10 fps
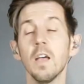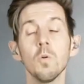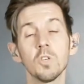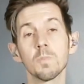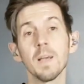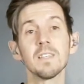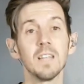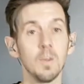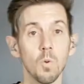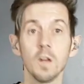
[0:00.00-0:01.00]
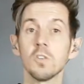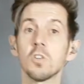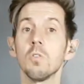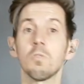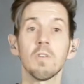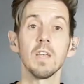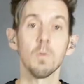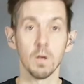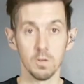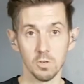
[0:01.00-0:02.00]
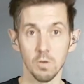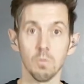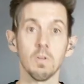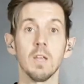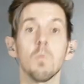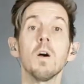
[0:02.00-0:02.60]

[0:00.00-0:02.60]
Which is basically 1 2 3 1 2 3